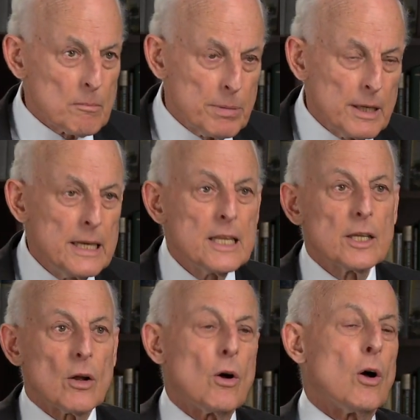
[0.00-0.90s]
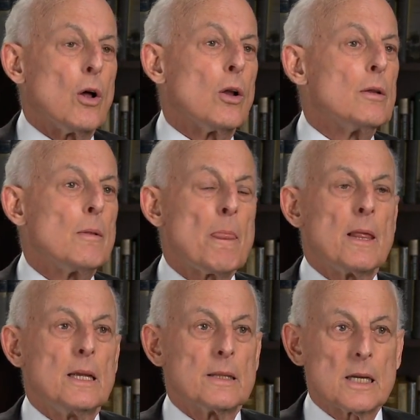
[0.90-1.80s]
Beneath it all,
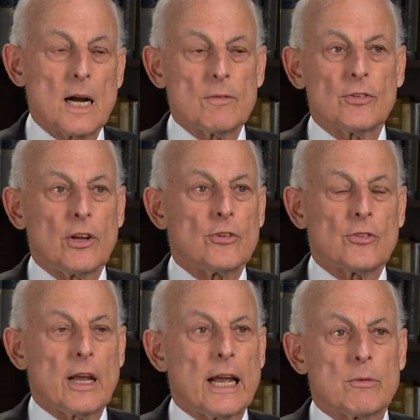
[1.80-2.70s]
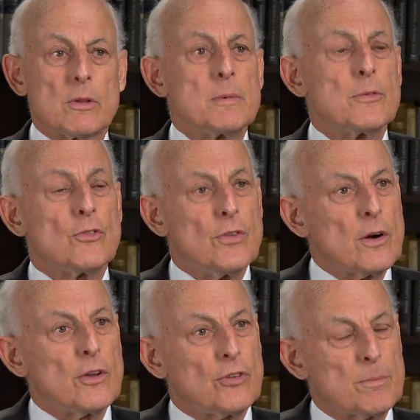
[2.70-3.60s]
in the conversations I had with him, he was
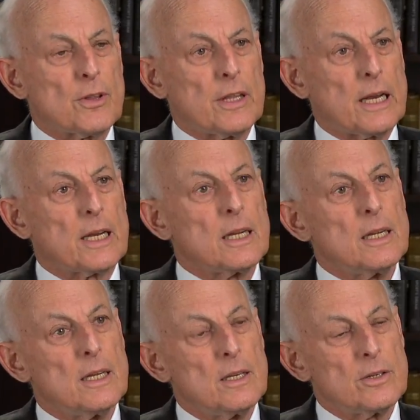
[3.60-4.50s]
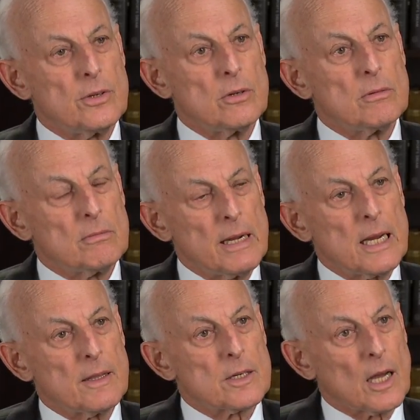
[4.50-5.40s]
very sympathetic to
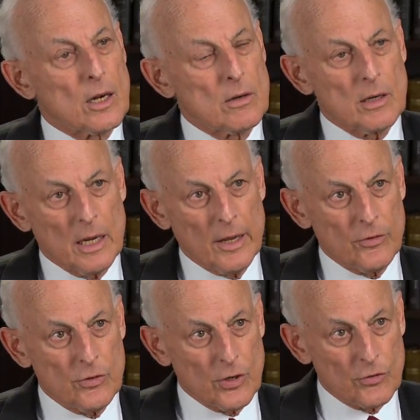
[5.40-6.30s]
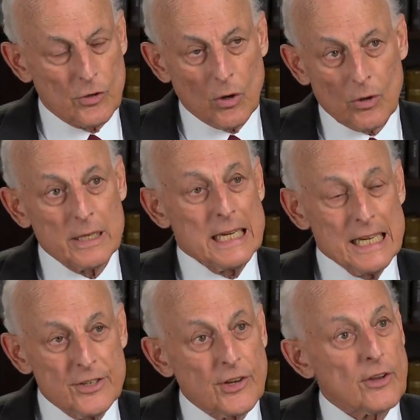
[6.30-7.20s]
making the dollar as good as gold.
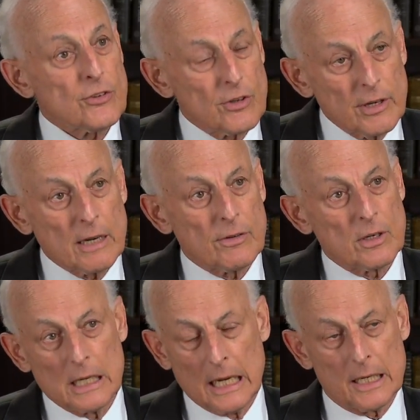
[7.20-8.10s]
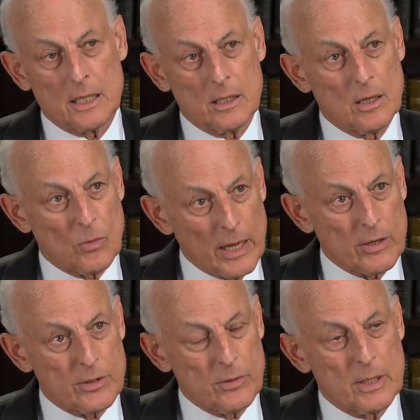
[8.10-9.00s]
He just never got
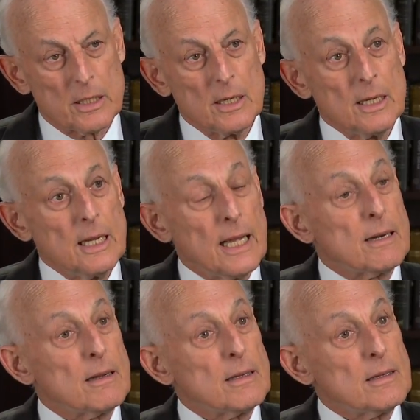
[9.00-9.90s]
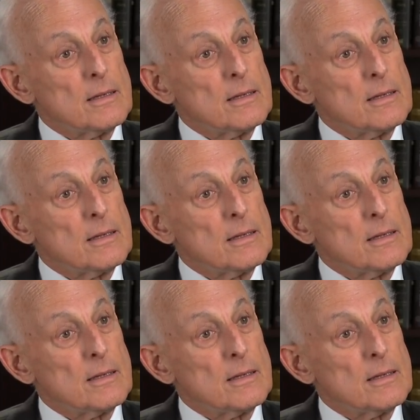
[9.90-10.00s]
around to it. And